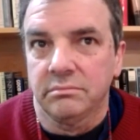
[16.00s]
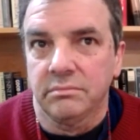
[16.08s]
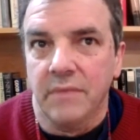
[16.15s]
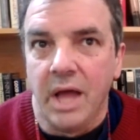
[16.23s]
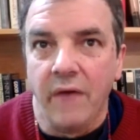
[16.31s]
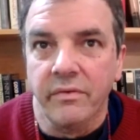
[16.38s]

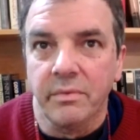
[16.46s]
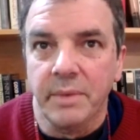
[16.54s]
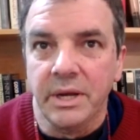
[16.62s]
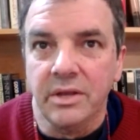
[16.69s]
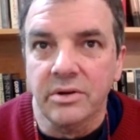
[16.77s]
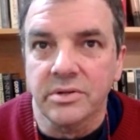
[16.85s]
however
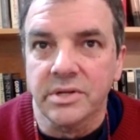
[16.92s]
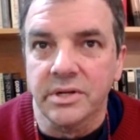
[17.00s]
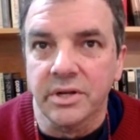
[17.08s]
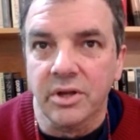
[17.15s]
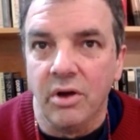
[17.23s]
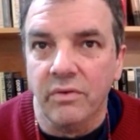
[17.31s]
many years
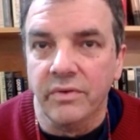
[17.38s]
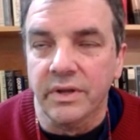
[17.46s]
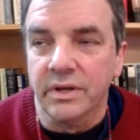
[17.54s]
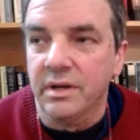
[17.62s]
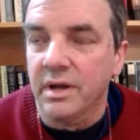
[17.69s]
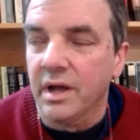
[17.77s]
into
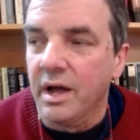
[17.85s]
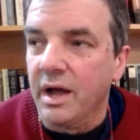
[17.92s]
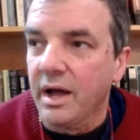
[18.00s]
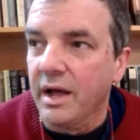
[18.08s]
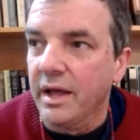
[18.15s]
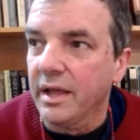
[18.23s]
COVID,
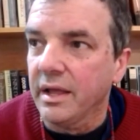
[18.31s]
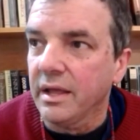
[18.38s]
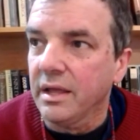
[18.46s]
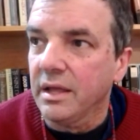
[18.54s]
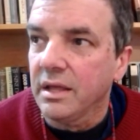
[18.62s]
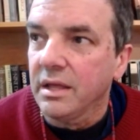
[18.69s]

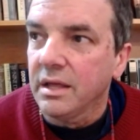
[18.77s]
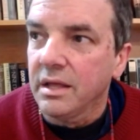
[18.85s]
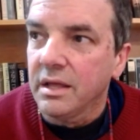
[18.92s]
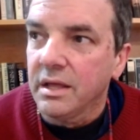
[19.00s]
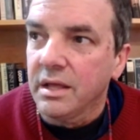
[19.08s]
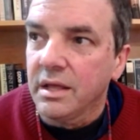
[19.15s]
I
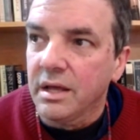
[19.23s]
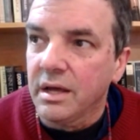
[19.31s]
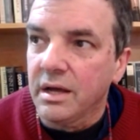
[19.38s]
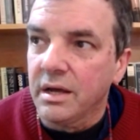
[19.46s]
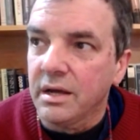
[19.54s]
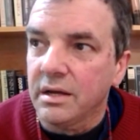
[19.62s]

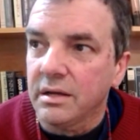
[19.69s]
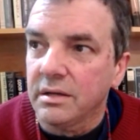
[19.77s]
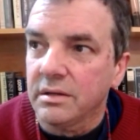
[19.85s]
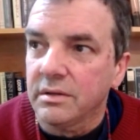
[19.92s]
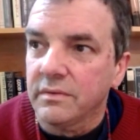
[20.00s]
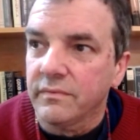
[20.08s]
uh,
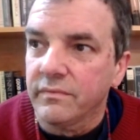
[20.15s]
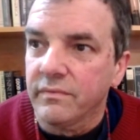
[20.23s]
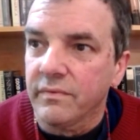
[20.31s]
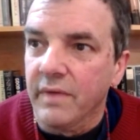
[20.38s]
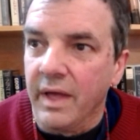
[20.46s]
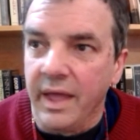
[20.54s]

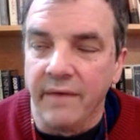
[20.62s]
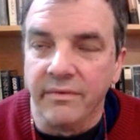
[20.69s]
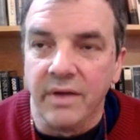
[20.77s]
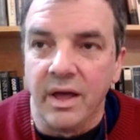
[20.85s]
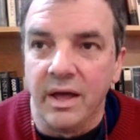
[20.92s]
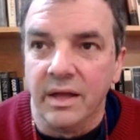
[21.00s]
I have
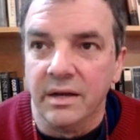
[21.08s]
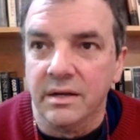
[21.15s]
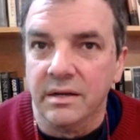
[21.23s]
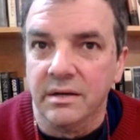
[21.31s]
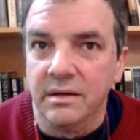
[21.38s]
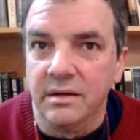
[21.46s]
got.
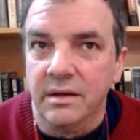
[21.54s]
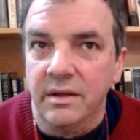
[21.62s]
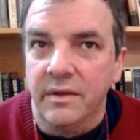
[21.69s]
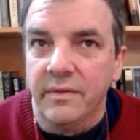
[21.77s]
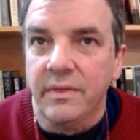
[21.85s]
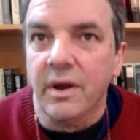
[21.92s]

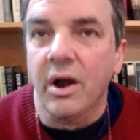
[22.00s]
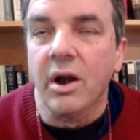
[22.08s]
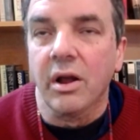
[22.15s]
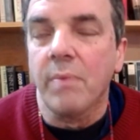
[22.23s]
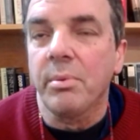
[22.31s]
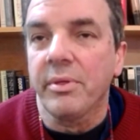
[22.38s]
There are a
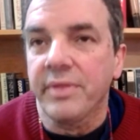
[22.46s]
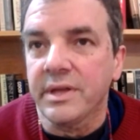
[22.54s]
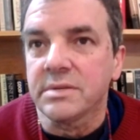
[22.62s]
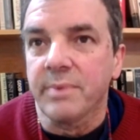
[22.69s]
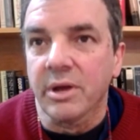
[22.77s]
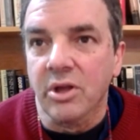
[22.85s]
couple of
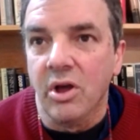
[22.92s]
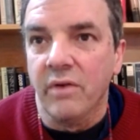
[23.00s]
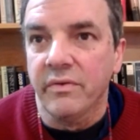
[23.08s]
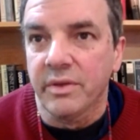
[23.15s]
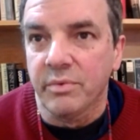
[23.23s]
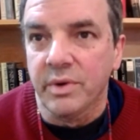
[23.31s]
things about
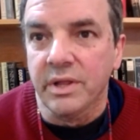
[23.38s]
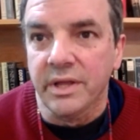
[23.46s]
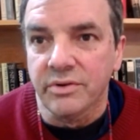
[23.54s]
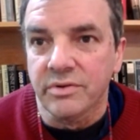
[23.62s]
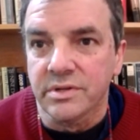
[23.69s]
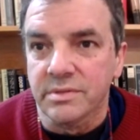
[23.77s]
COVID that really
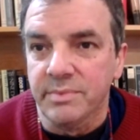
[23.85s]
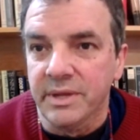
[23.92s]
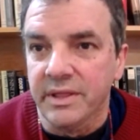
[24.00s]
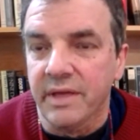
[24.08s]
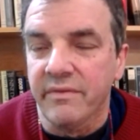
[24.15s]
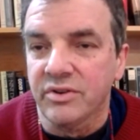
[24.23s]
interest me,
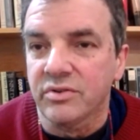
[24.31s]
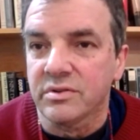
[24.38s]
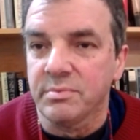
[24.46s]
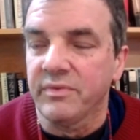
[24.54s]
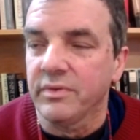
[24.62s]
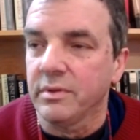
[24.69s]
and they've
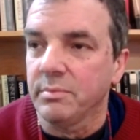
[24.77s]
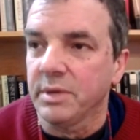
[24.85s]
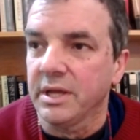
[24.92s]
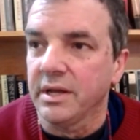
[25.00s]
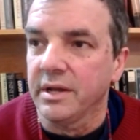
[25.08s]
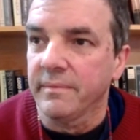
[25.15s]
interested me from the
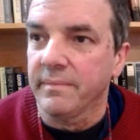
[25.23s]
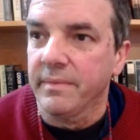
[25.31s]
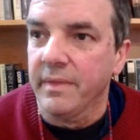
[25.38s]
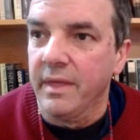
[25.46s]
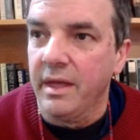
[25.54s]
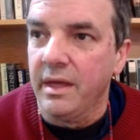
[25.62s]
beginning.
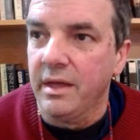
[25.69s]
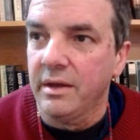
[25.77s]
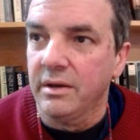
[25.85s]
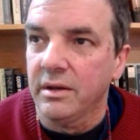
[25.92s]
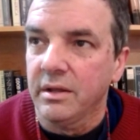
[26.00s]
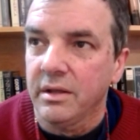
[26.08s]
And